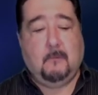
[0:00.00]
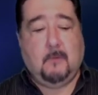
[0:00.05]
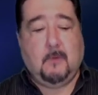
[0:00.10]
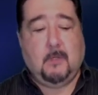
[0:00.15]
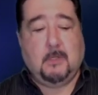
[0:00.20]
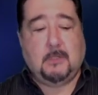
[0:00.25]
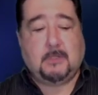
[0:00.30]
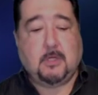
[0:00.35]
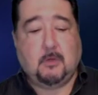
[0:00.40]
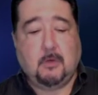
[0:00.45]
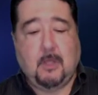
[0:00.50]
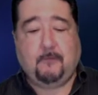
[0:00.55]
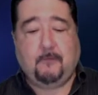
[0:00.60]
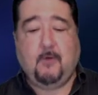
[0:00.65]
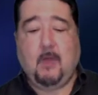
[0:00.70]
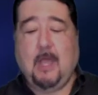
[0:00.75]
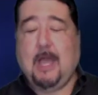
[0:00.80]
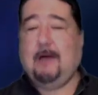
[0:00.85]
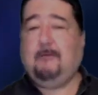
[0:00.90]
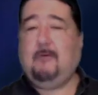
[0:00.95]
So if you
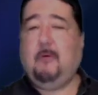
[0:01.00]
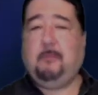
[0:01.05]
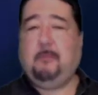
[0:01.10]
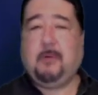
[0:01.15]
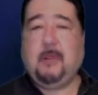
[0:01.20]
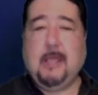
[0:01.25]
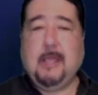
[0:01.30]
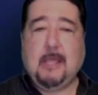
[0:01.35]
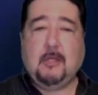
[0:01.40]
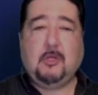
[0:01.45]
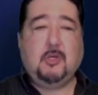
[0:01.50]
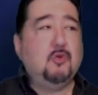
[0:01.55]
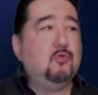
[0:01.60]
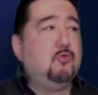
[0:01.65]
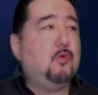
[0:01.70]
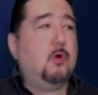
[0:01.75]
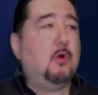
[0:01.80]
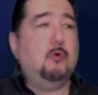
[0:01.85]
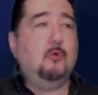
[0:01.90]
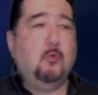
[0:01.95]
have a plan, you
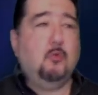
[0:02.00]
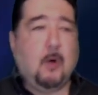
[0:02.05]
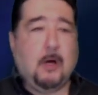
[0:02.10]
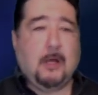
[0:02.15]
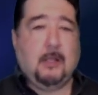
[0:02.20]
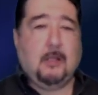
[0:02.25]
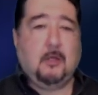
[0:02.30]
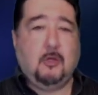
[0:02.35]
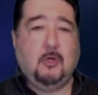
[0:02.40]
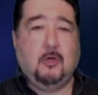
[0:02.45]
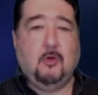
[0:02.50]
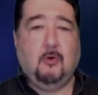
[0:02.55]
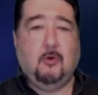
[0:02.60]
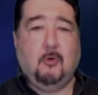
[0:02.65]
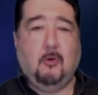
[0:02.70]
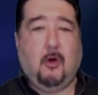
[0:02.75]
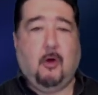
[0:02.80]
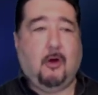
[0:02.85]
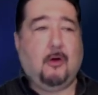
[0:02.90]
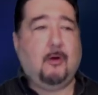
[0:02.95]
know what
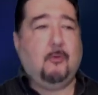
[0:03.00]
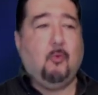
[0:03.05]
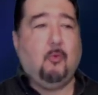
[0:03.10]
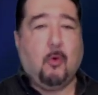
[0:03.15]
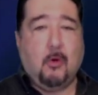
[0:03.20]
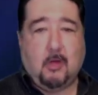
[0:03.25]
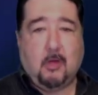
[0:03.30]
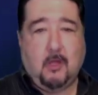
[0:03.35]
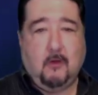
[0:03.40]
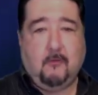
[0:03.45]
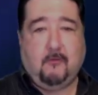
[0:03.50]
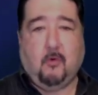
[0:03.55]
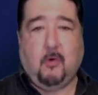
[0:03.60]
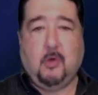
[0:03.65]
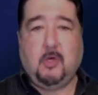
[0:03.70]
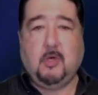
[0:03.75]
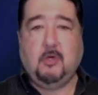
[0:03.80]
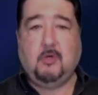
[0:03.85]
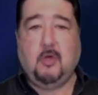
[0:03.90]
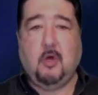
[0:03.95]
you are working for.
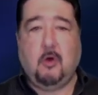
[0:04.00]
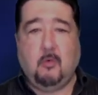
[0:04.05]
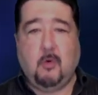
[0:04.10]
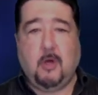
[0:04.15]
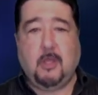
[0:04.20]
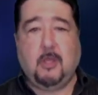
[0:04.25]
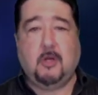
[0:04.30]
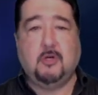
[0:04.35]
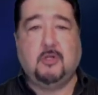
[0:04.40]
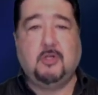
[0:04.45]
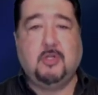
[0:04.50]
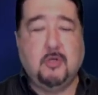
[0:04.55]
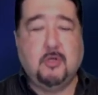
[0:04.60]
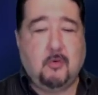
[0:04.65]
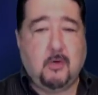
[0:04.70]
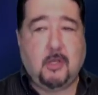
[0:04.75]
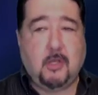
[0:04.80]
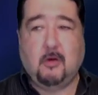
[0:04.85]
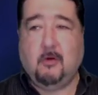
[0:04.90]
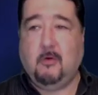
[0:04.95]
You know what you're
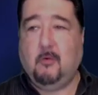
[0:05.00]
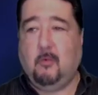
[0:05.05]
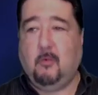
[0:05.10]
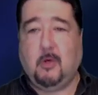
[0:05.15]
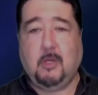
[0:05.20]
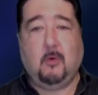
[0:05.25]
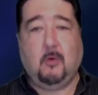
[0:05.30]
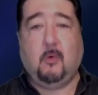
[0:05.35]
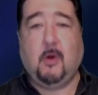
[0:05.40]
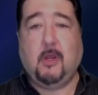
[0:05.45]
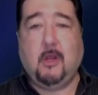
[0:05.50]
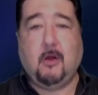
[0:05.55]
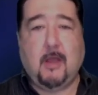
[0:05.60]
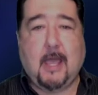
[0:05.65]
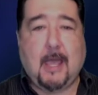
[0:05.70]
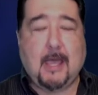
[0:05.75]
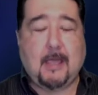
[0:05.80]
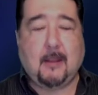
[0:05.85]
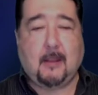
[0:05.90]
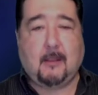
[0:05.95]
doing, you're, where you're
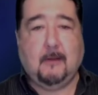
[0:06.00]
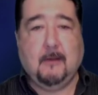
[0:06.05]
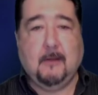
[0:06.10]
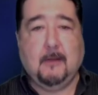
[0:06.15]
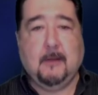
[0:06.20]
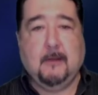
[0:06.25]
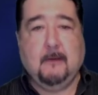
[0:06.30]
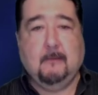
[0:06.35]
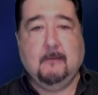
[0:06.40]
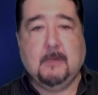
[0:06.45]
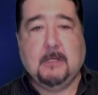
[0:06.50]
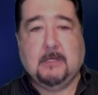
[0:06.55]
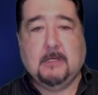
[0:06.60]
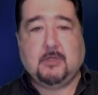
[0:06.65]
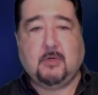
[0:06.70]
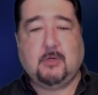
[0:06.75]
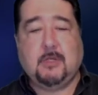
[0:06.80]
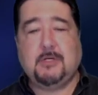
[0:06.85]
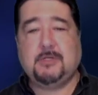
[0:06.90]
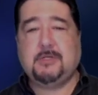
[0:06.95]
headed. So
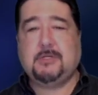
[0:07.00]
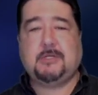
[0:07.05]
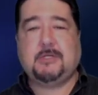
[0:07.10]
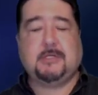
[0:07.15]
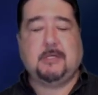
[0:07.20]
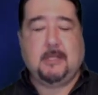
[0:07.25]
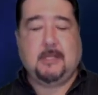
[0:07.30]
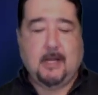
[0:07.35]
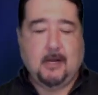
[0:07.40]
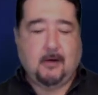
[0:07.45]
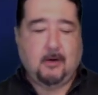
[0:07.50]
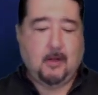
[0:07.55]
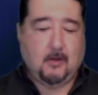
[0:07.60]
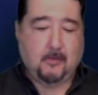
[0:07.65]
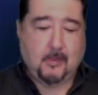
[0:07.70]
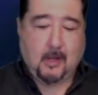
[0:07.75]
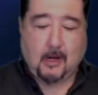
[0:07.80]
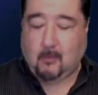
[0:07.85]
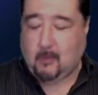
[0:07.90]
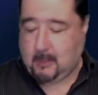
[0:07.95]
there's a scenario
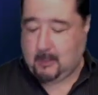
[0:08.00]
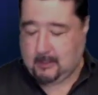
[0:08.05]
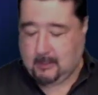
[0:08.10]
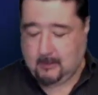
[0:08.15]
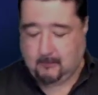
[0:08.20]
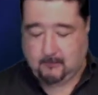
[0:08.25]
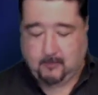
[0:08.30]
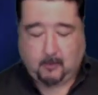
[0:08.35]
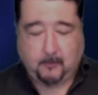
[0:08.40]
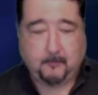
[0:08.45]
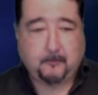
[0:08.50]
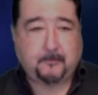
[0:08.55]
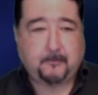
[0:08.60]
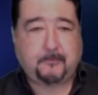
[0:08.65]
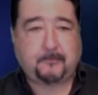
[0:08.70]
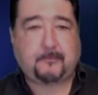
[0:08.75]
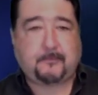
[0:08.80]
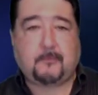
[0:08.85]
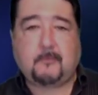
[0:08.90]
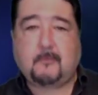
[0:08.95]
that I want to give you.
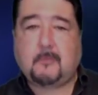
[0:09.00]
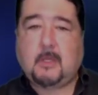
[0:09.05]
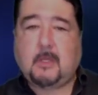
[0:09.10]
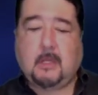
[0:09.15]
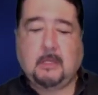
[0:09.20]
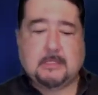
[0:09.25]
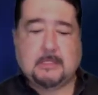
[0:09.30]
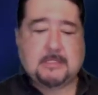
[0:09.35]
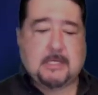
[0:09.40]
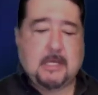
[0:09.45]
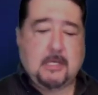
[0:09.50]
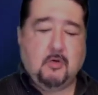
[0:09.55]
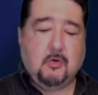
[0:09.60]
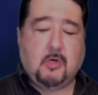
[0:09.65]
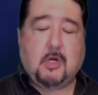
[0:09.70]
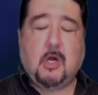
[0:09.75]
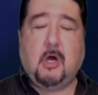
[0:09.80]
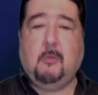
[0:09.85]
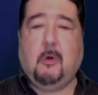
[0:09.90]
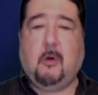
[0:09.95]
Let's say you
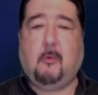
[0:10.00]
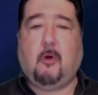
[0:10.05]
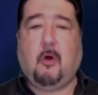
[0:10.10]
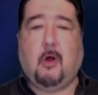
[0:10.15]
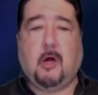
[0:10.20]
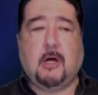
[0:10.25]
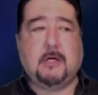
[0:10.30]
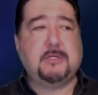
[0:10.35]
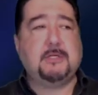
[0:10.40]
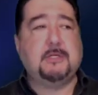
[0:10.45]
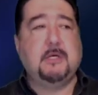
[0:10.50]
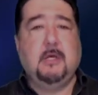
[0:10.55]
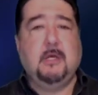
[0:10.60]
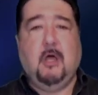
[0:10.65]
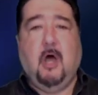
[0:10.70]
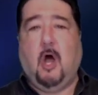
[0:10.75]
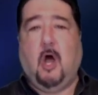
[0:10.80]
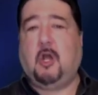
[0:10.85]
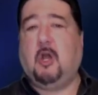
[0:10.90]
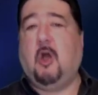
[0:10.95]
come across
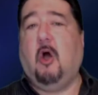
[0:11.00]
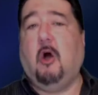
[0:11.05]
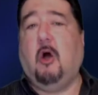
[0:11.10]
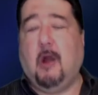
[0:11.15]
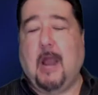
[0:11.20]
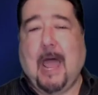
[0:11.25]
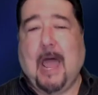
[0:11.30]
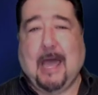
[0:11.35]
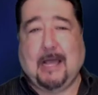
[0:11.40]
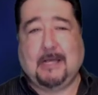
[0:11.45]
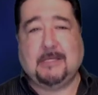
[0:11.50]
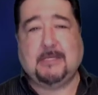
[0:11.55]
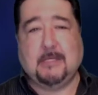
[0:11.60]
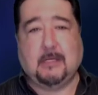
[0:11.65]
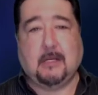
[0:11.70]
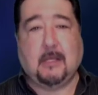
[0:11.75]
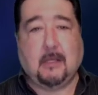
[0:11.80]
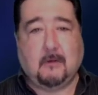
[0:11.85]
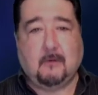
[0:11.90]
a car accident.